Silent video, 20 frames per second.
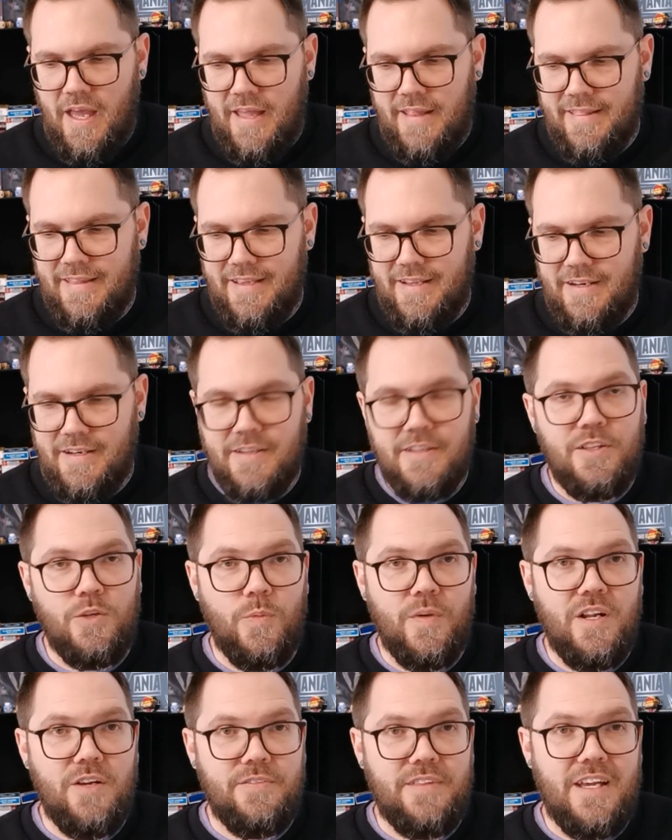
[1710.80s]
and then the
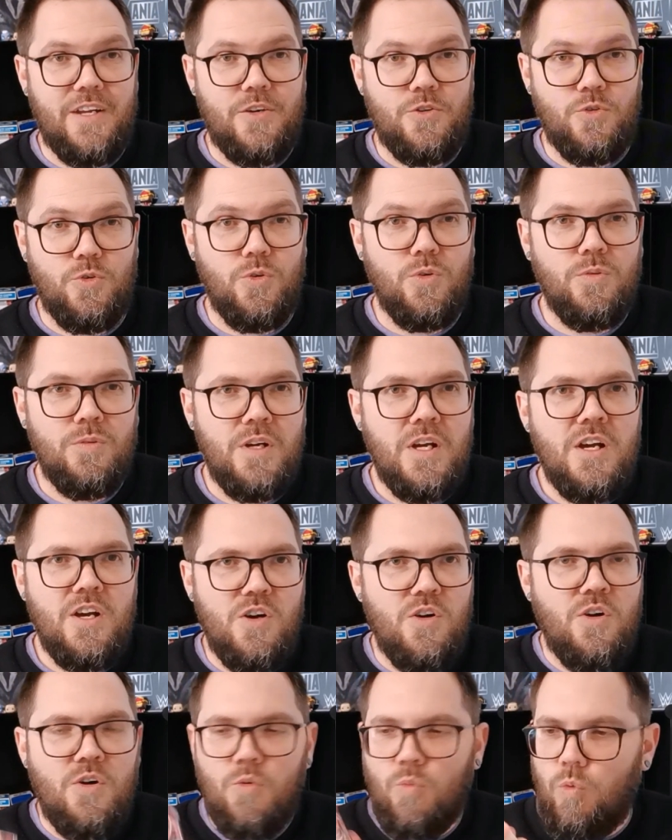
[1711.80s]
winner of that draw
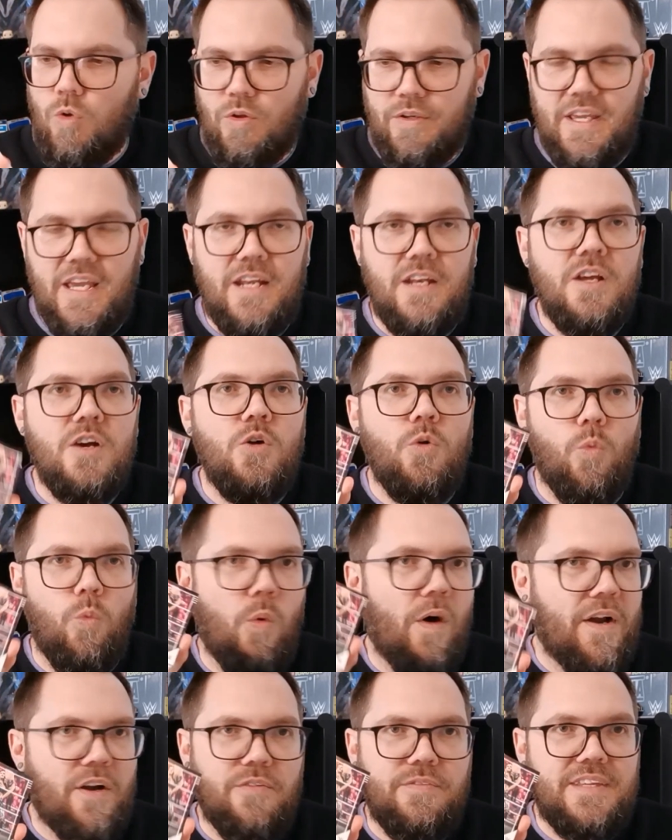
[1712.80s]
will get
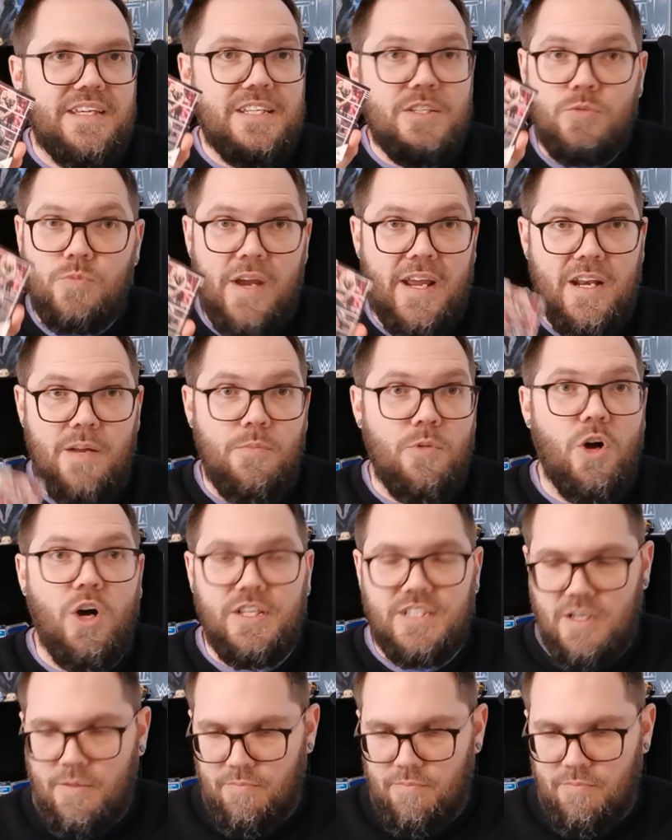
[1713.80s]
one of these random cards.